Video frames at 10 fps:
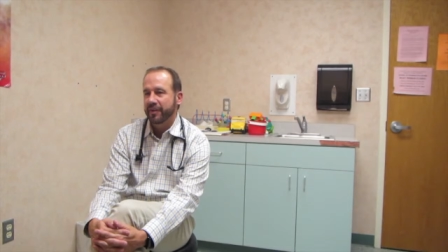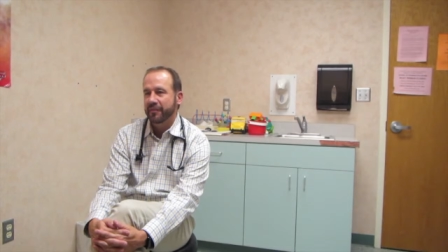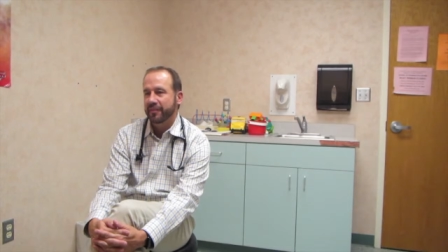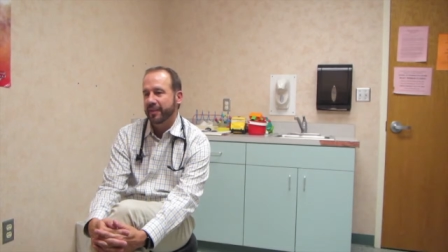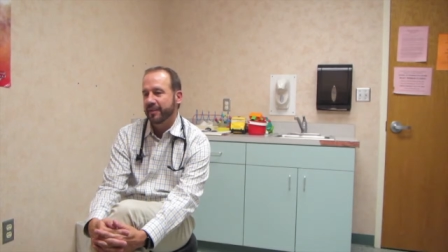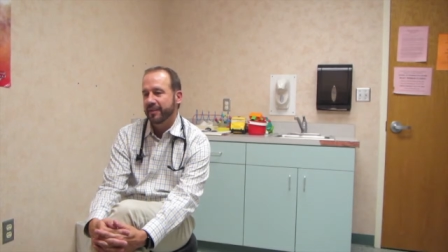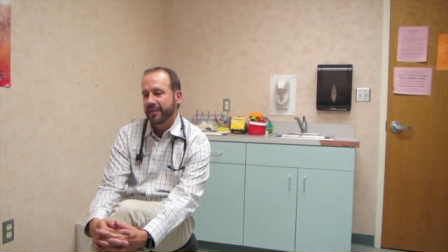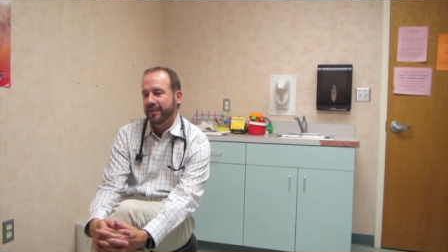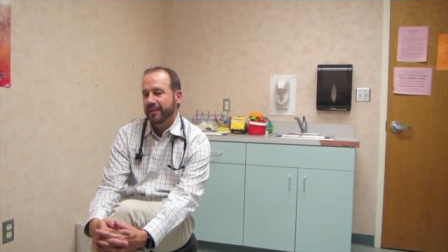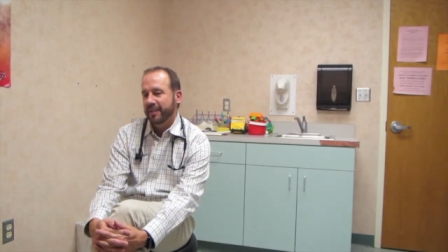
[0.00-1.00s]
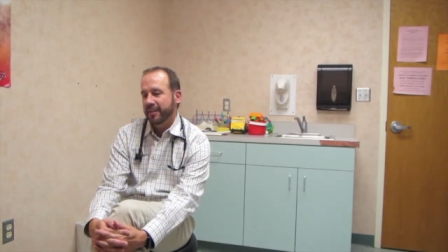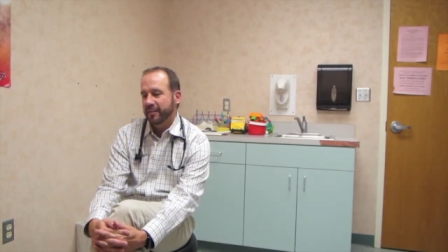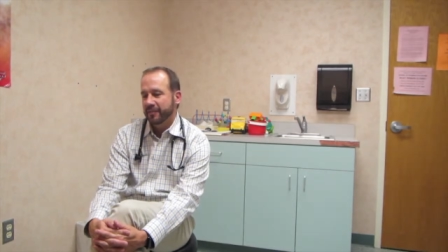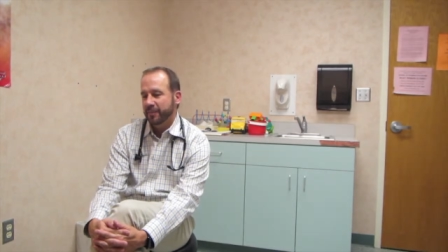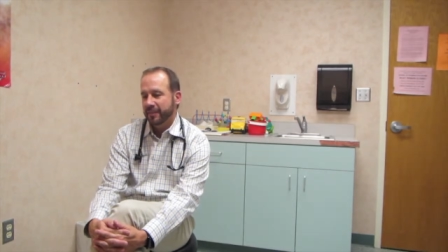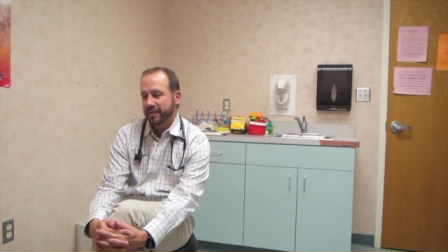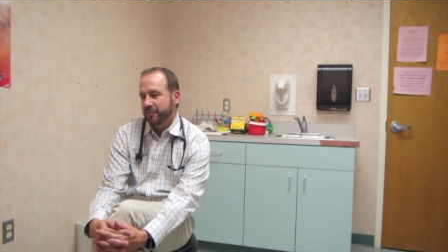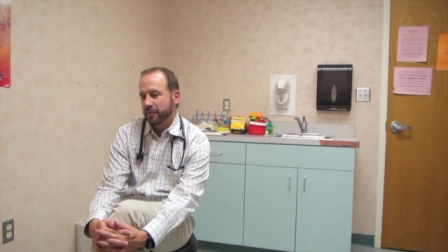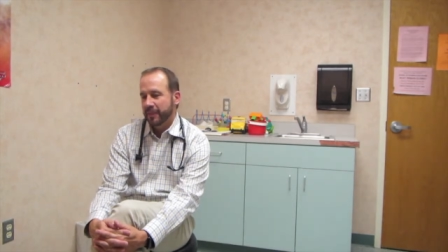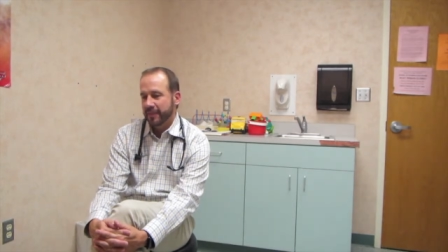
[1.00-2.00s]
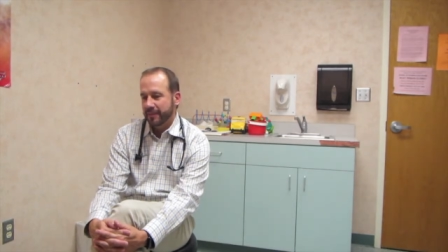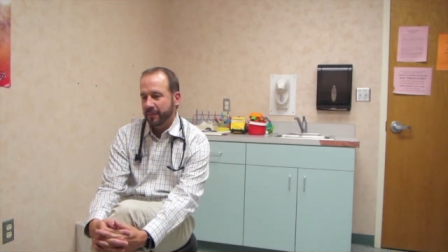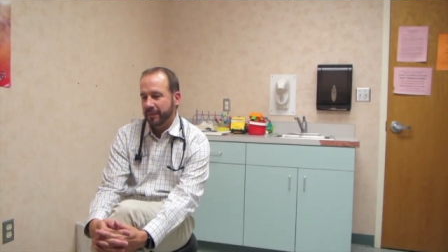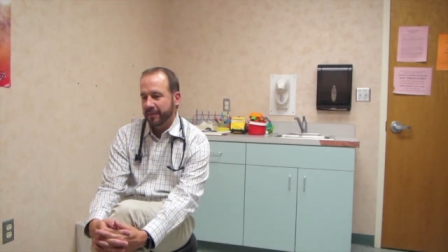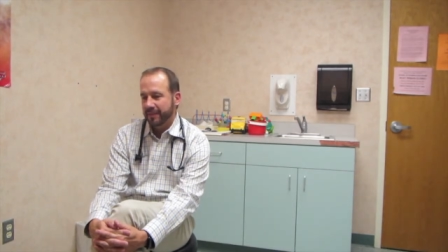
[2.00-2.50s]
everything. But that's so be it. I mean,